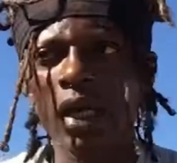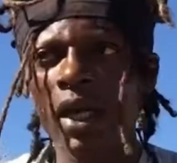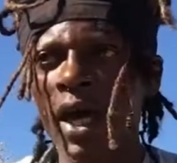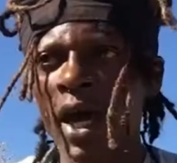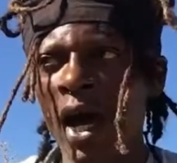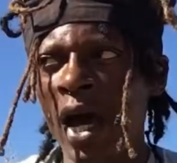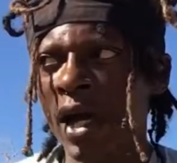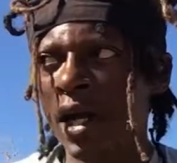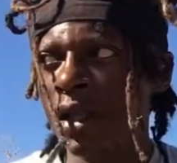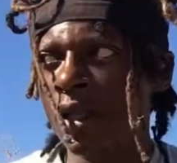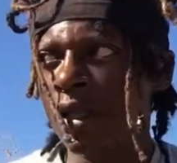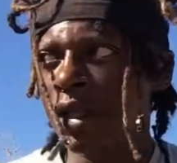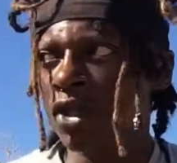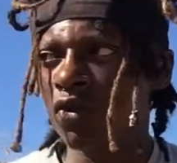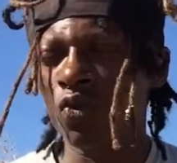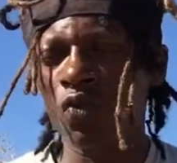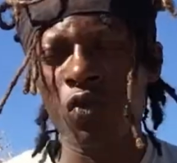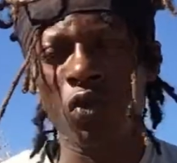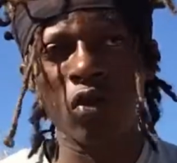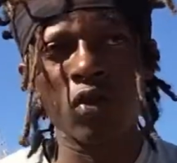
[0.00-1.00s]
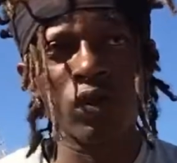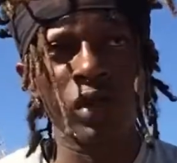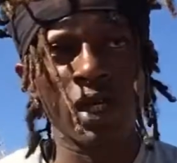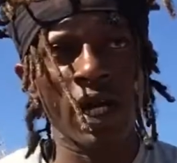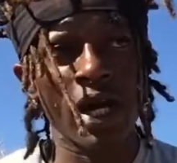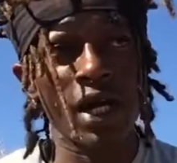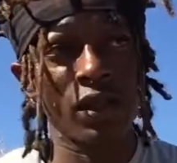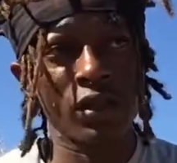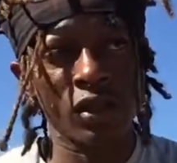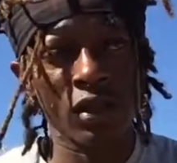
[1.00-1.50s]
out of this world
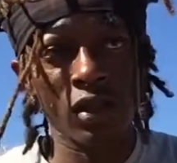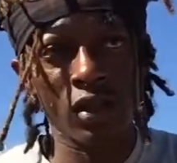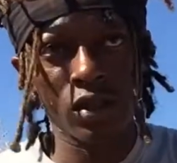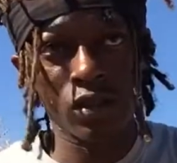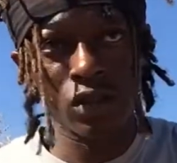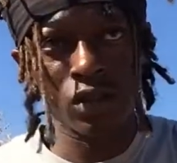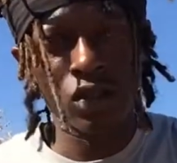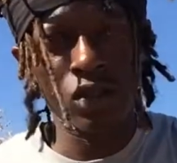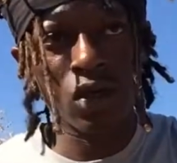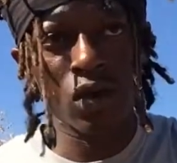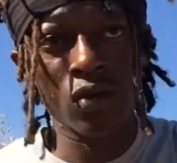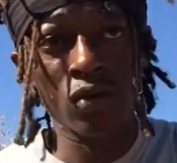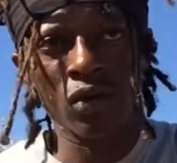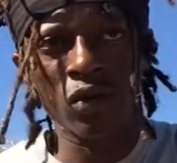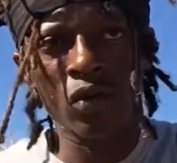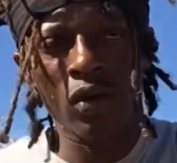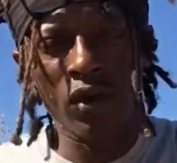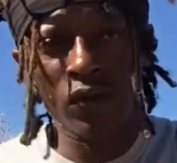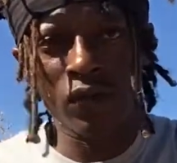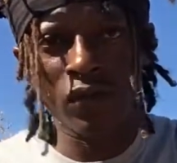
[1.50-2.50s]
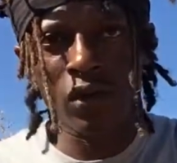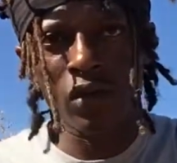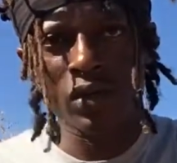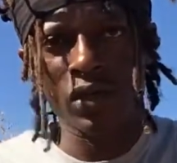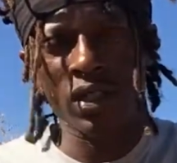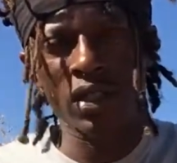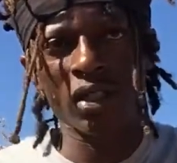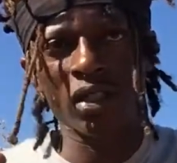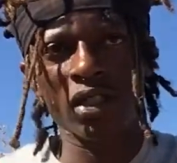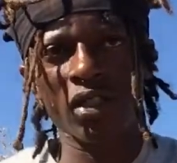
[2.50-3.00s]
kind of things, you know, UFOs
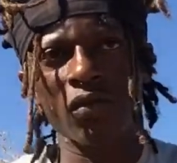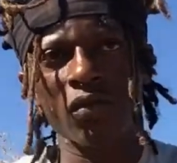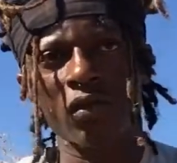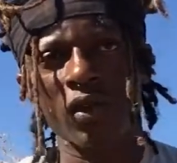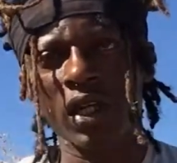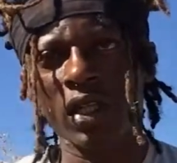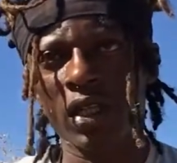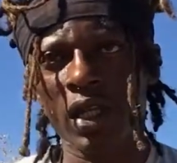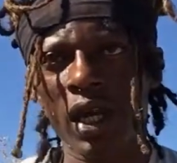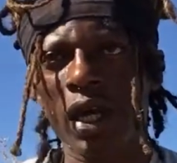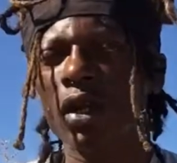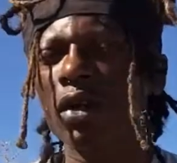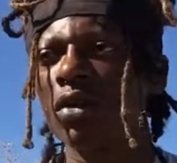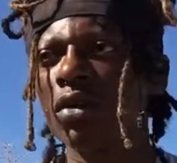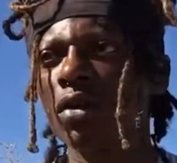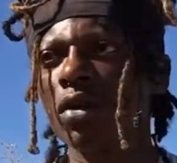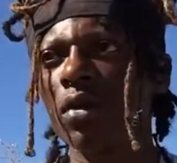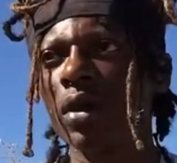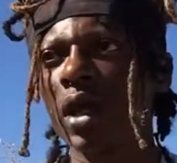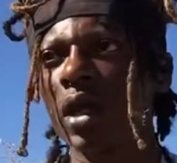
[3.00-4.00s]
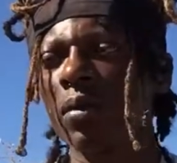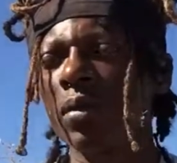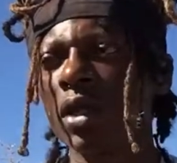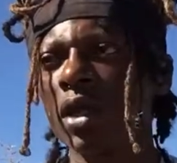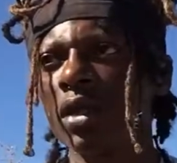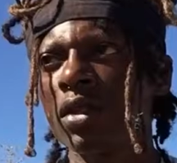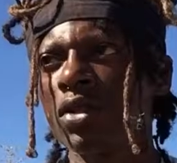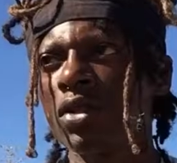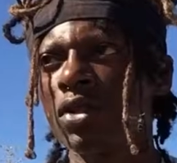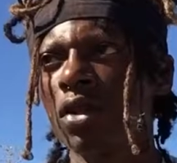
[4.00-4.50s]
and stuff like that, you know what I
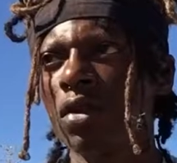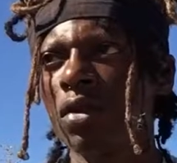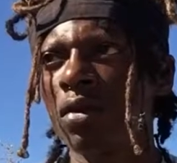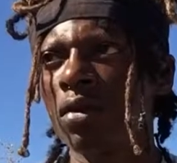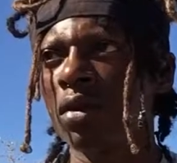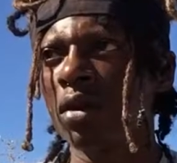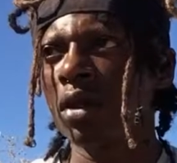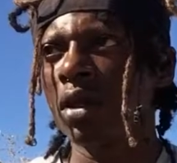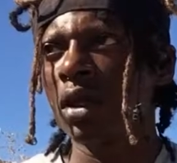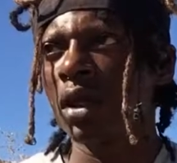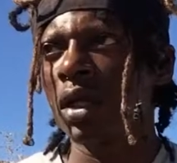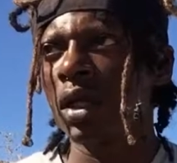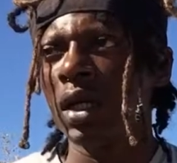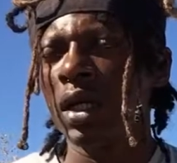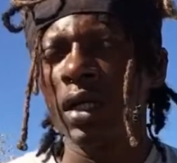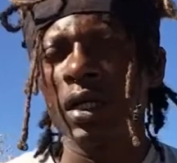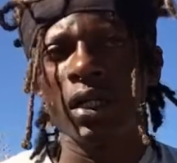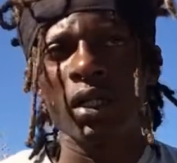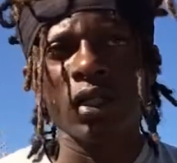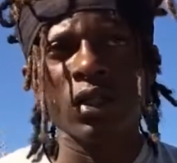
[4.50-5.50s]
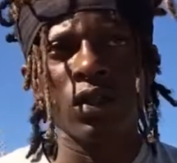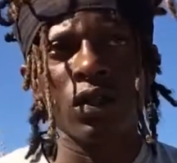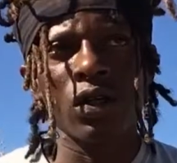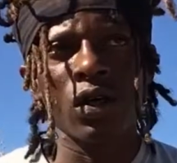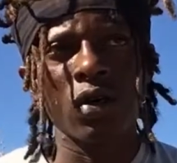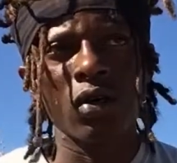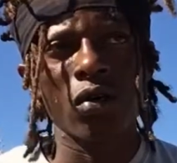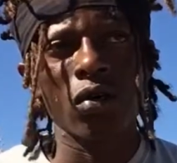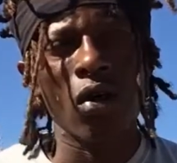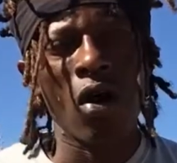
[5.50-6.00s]
mean? So, you
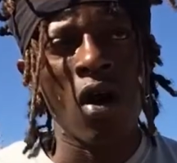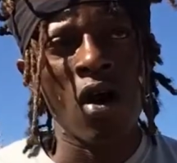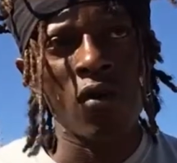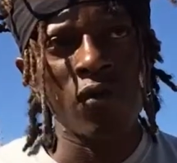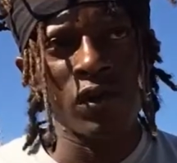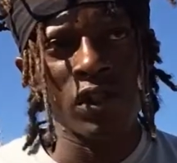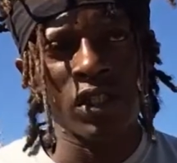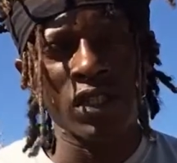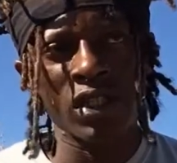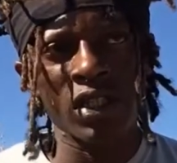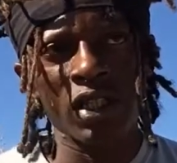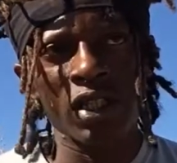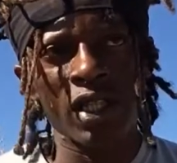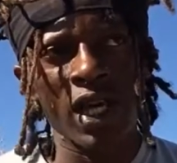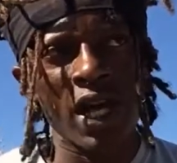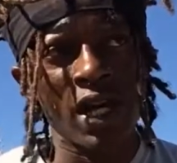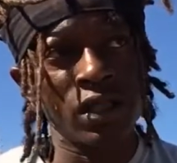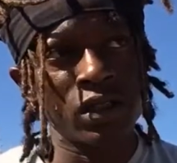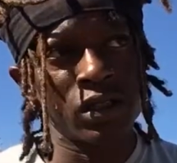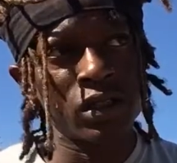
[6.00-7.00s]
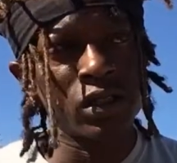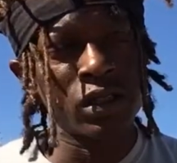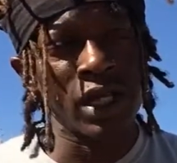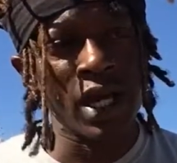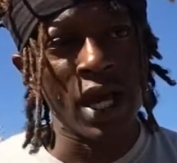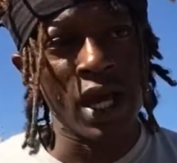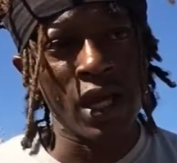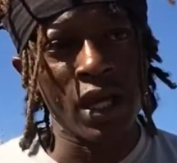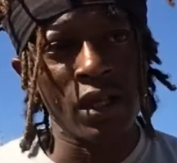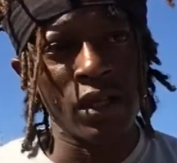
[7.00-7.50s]
know, obviously that
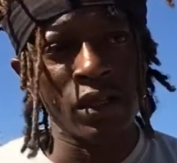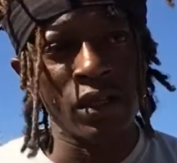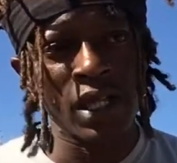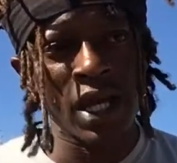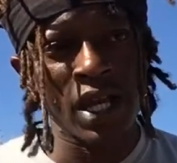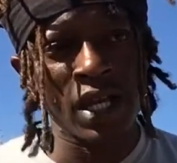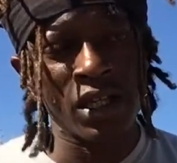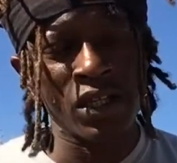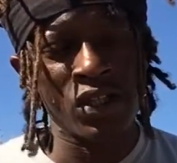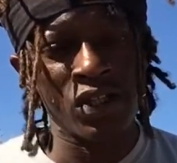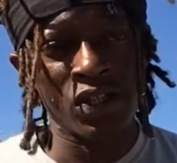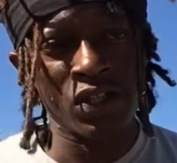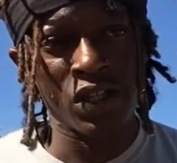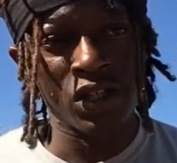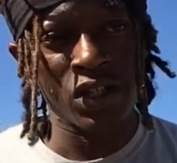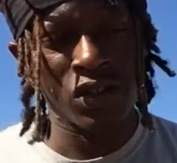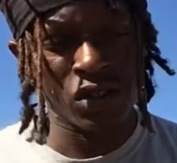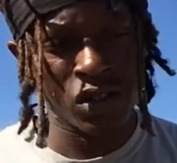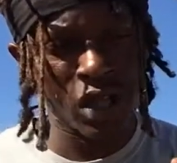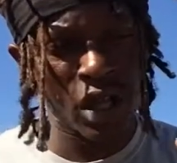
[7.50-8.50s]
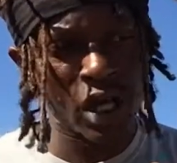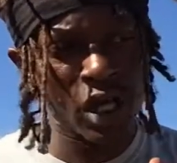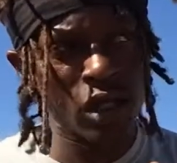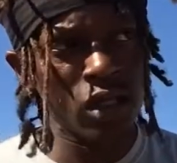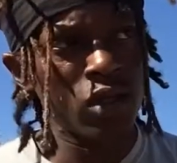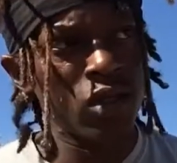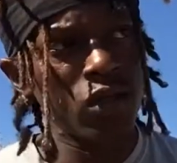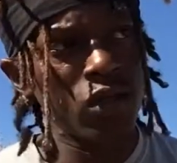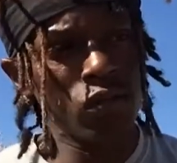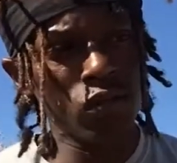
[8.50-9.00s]
is just like,
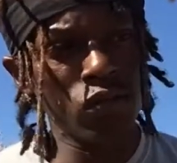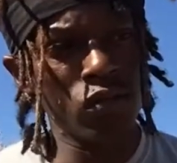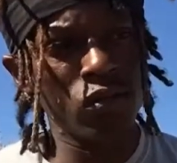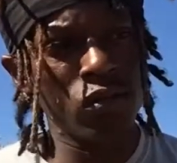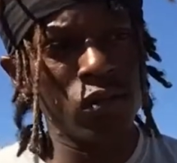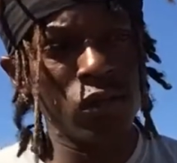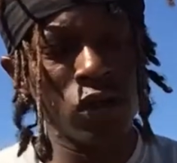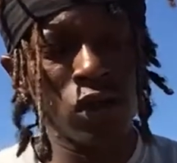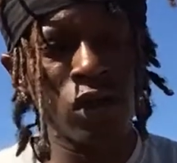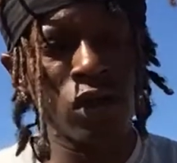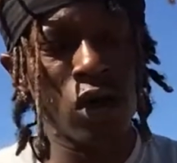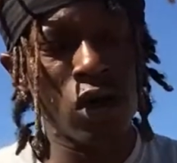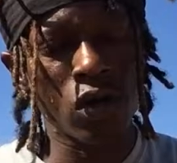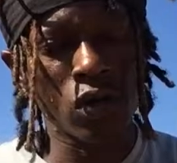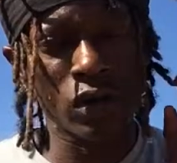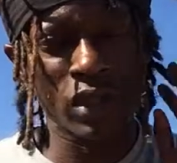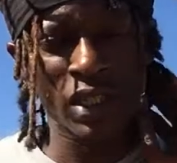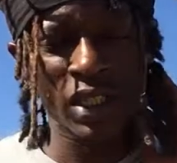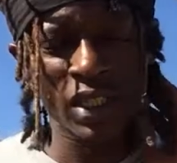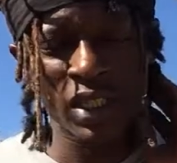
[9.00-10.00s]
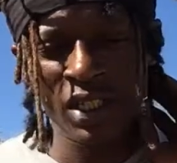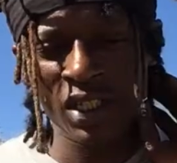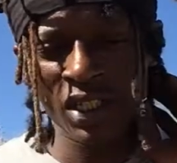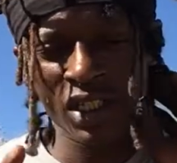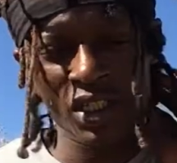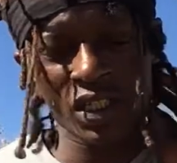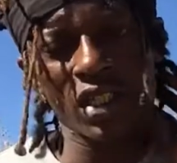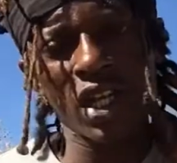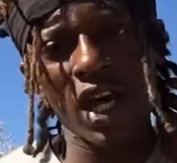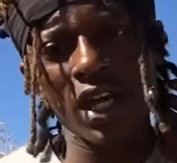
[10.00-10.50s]
you know, it's
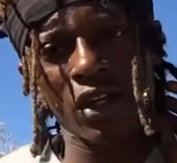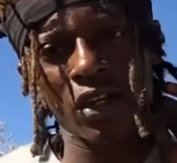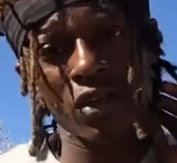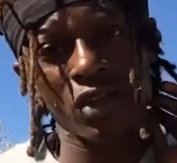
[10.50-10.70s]
just not your